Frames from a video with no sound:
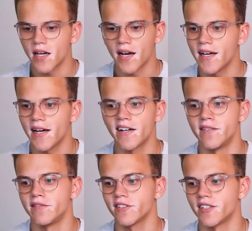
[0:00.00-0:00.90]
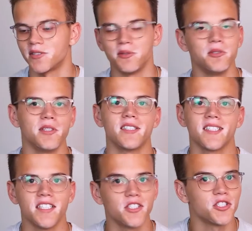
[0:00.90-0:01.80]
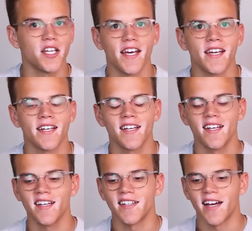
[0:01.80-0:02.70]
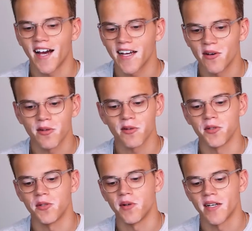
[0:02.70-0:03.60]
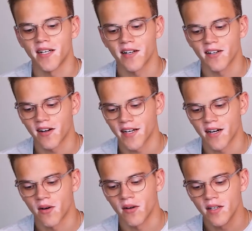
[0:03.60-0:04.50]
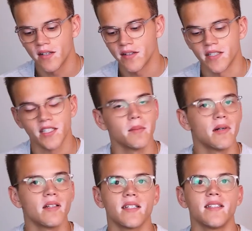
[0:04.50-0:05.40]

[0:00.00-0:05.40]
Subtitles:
I have a to-do list each day that I go through and I knock out the emails I